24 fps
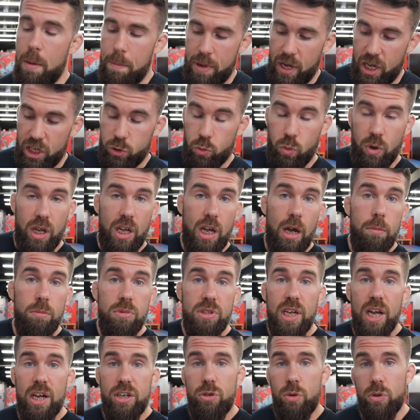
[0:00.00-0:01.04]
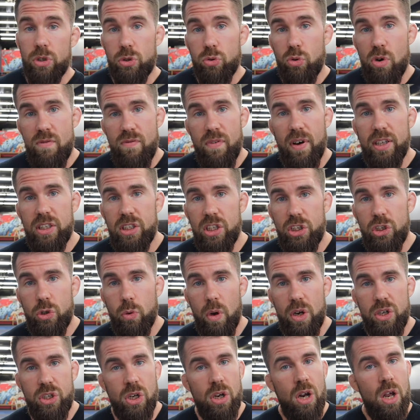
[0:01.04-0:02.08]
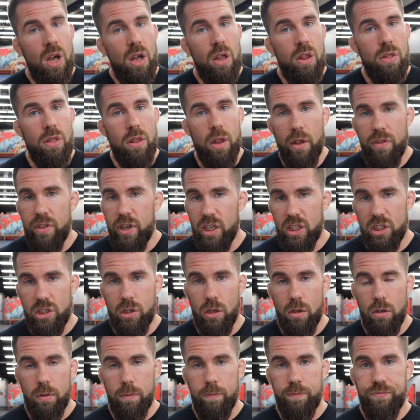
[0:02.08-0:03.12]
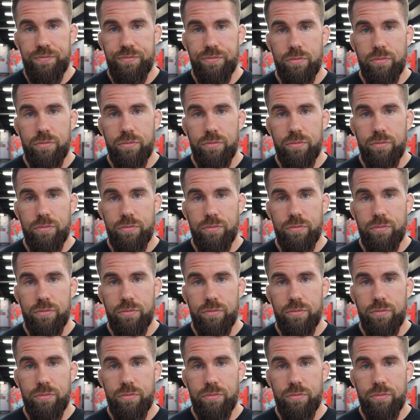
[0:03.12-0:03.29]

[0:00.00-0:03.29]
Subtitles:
because when it comes down to a street fight situation, nothing is certain.